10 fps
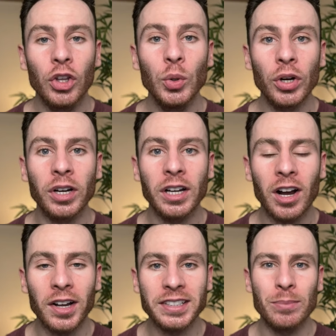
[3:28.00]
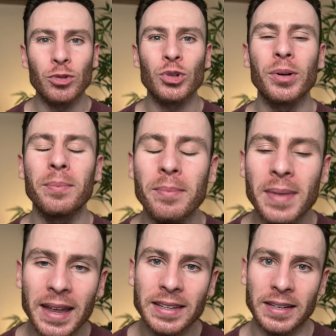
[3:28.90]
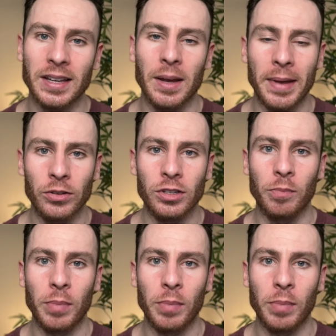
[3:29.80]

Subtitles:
you are going to cause them tremendous amounts of